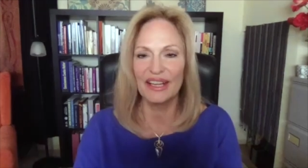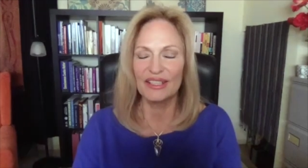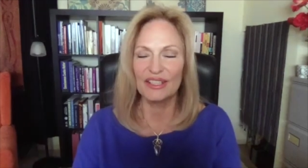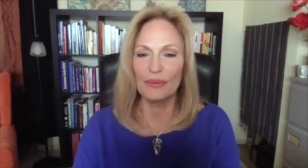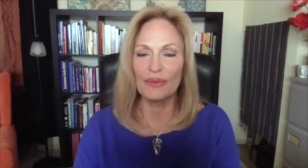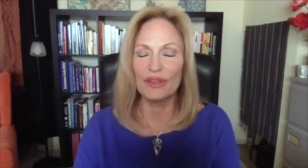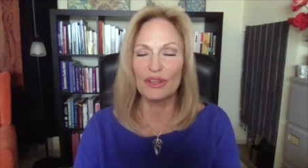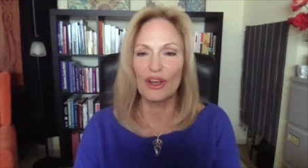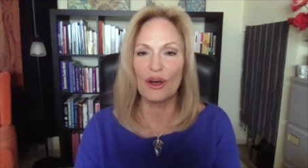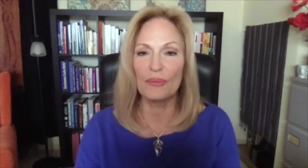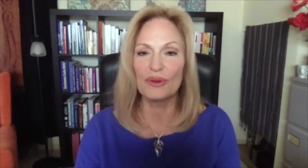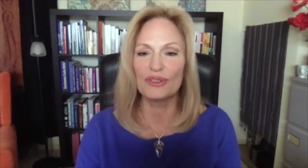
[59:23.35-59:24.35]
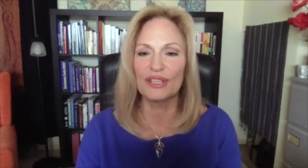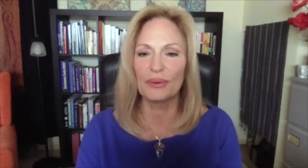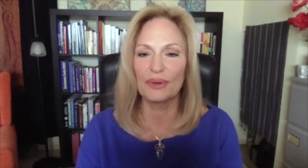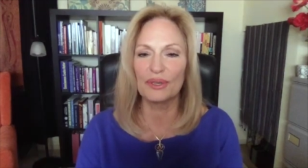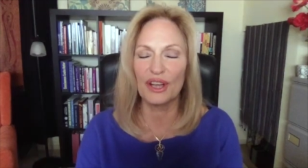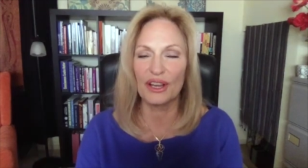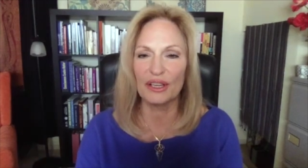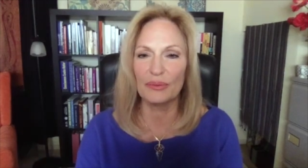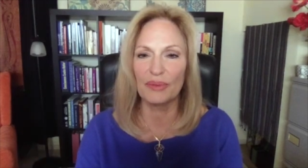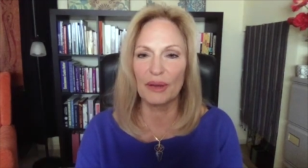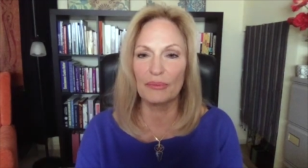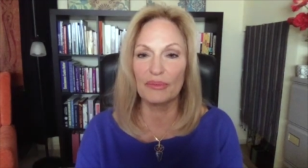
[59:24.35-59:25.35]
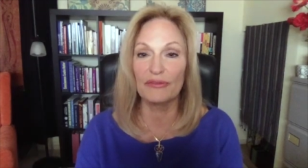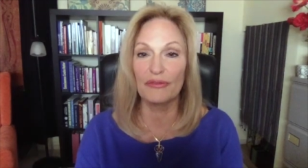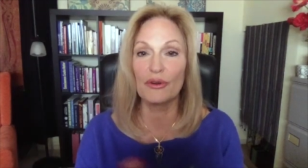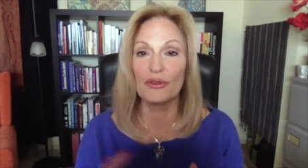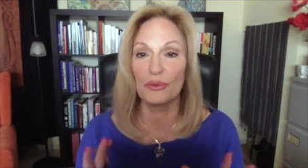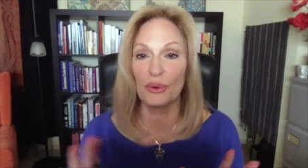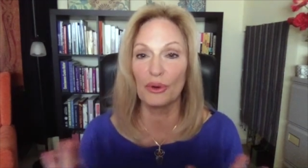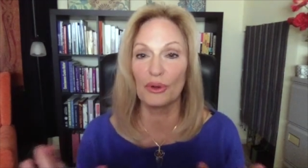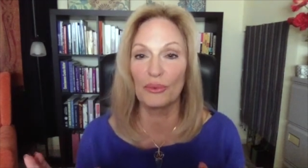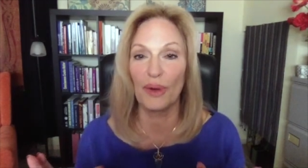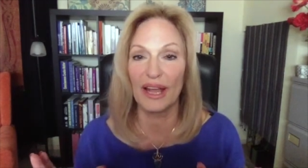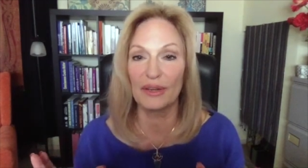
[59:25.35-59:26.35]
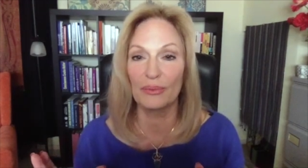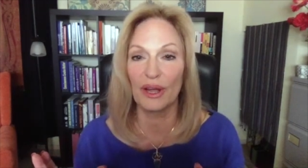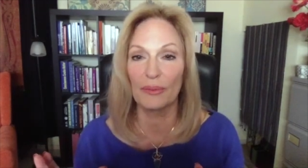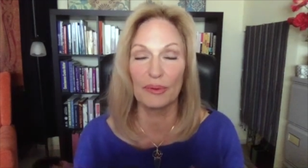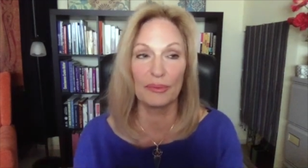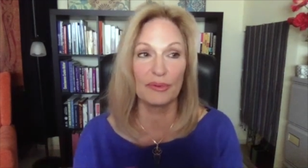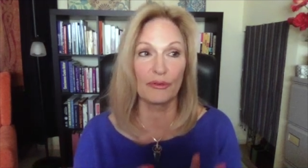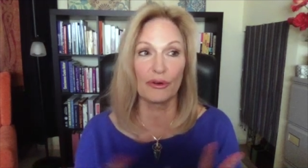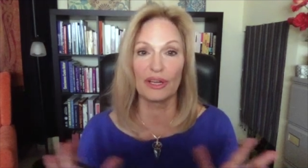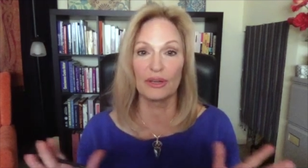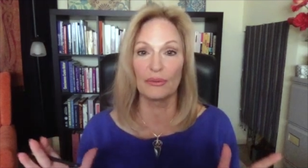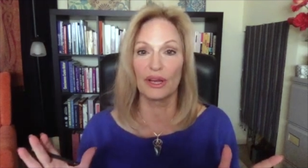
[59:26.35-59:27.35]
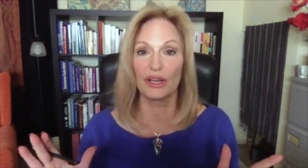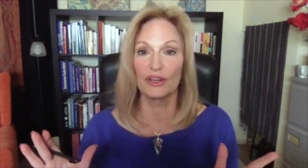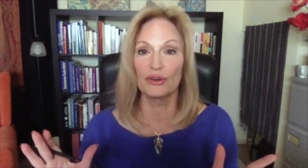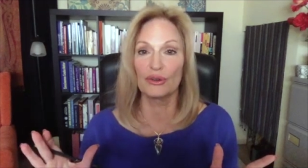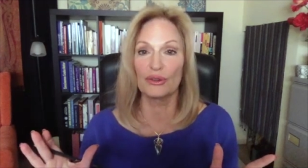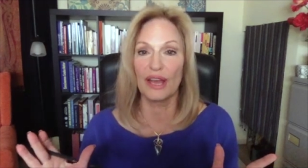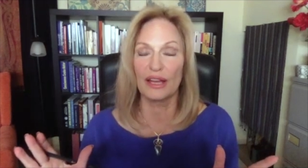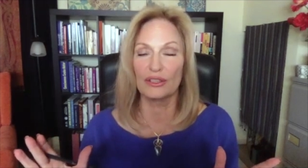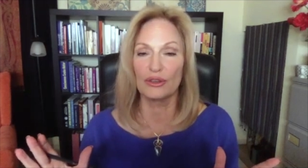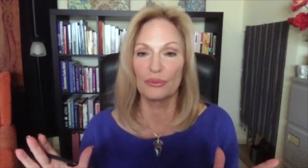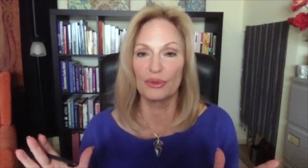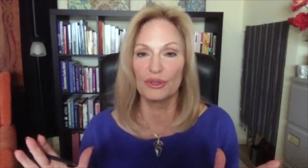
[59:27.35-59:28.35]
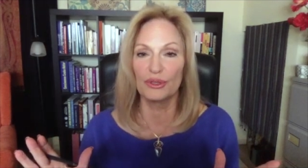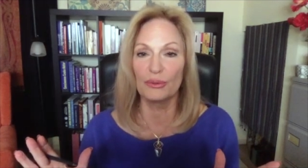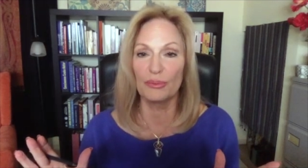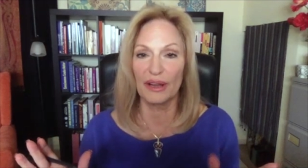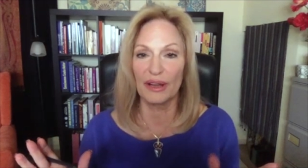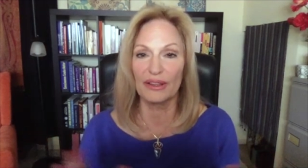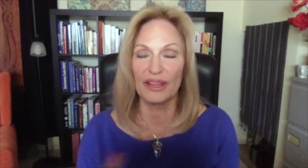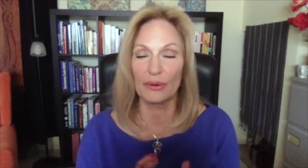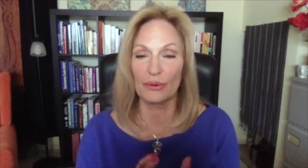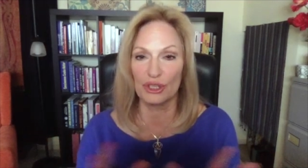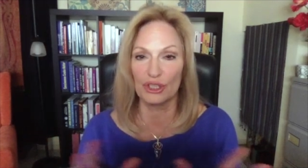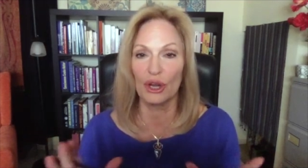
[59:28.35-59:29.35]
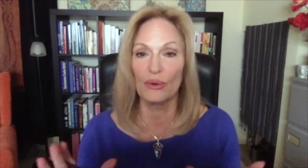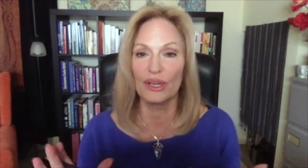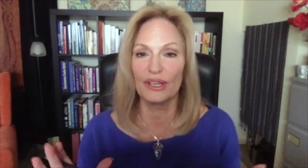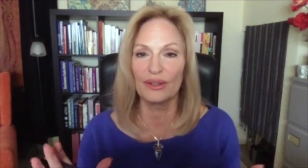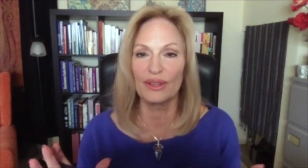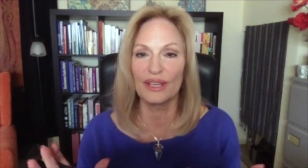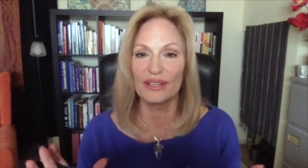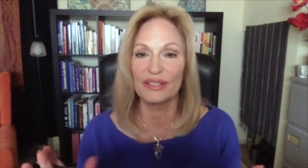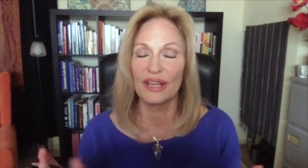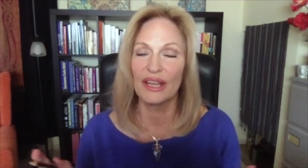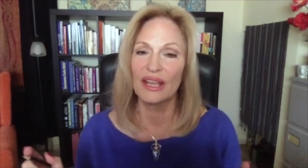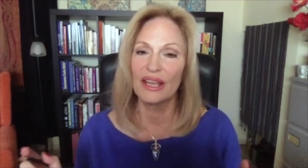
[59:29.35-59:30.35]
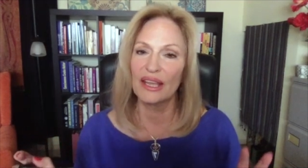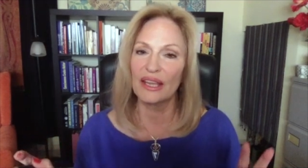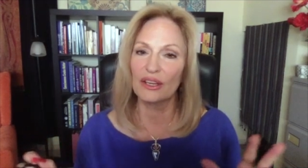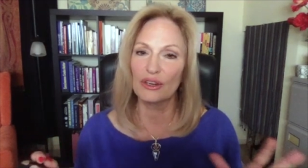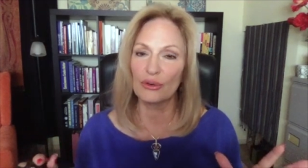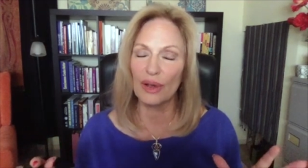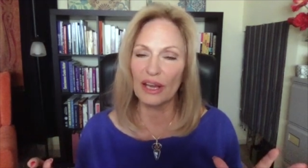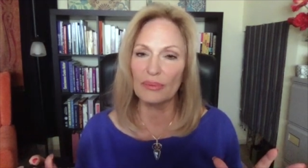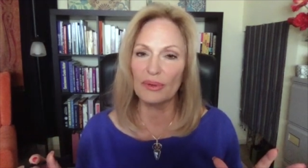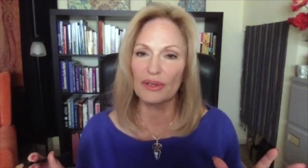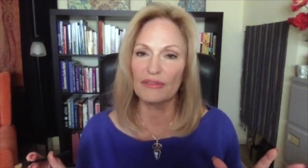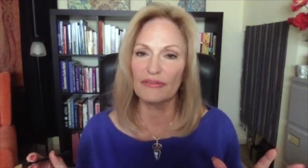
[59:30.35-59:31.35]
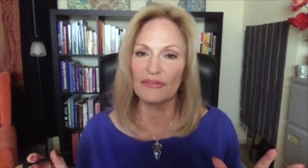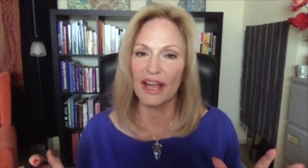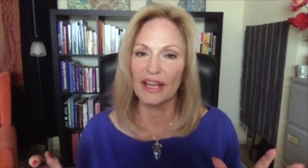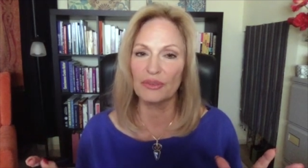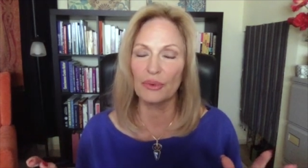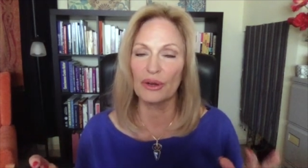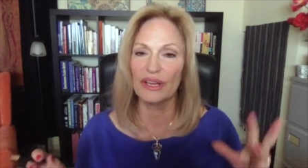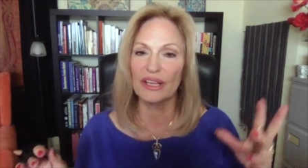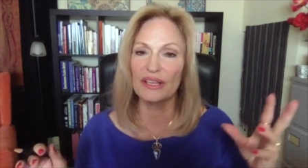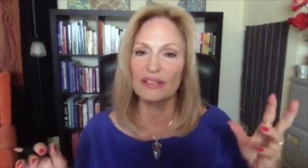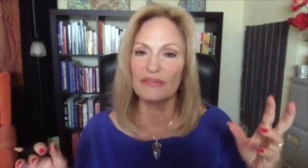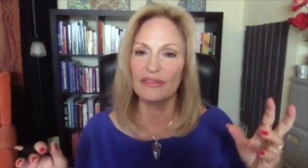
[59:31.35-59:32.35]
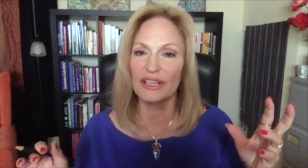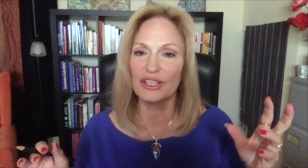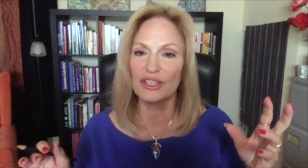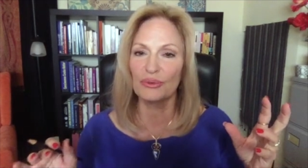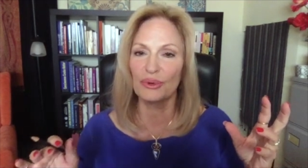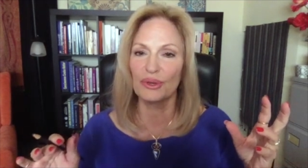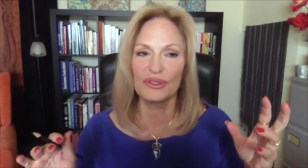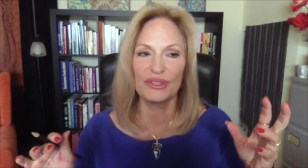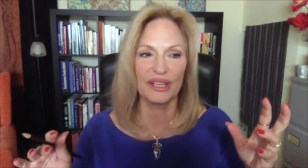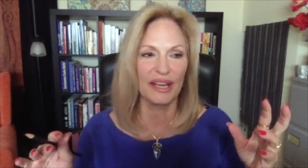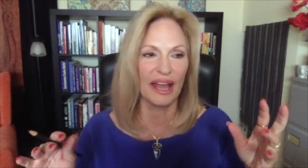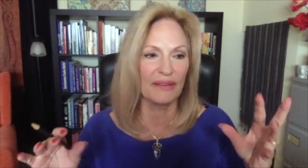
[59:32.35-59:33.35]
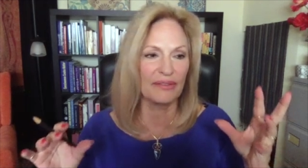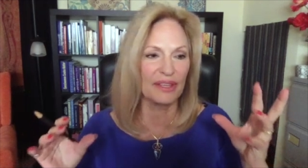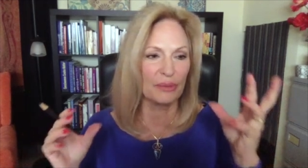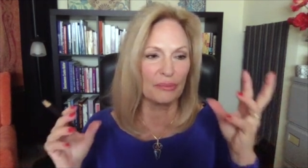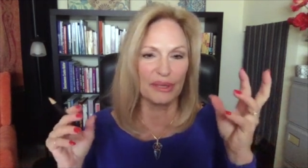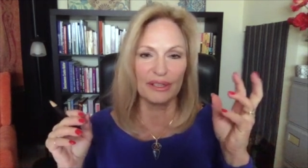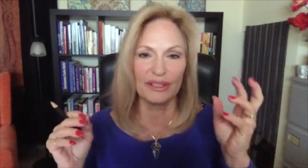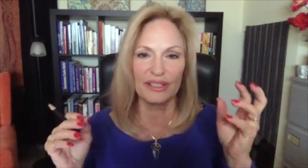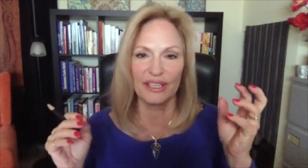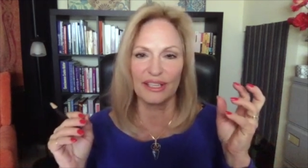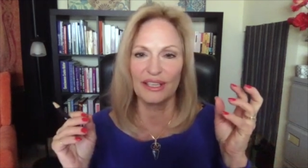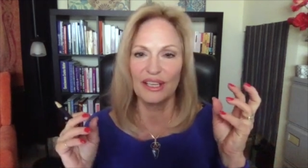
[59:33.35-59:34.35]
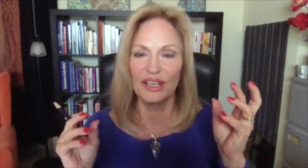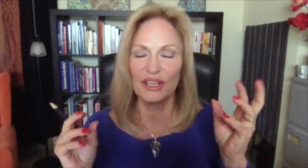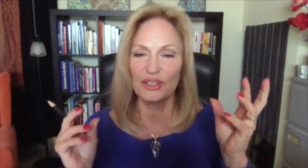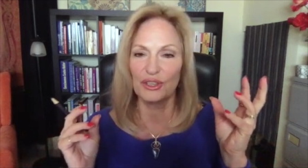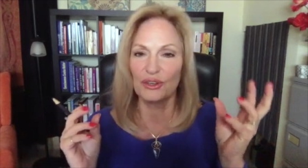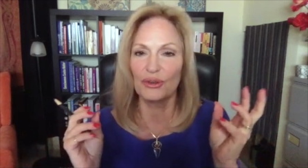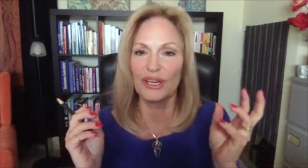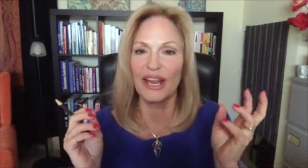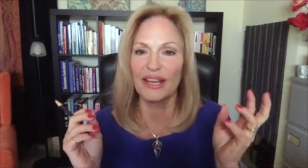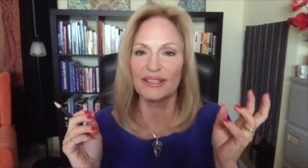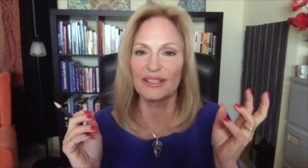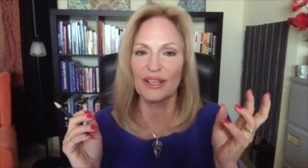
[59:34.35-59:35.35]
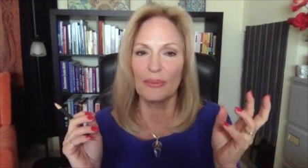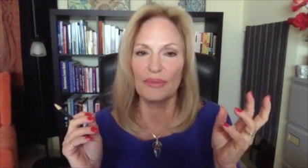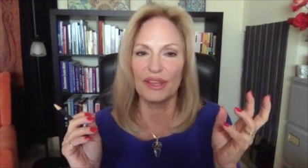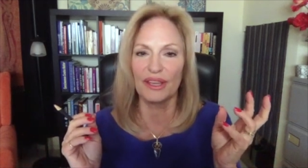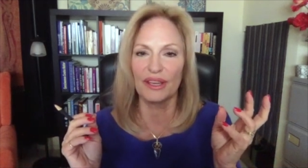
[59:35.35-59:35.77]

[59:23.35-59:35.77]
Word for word: some of the commerce yeah. talking about before the World Wide Web or before anyone had heard that term or knew about it, they were showing you this incredible effect where individuals that have the ability to create something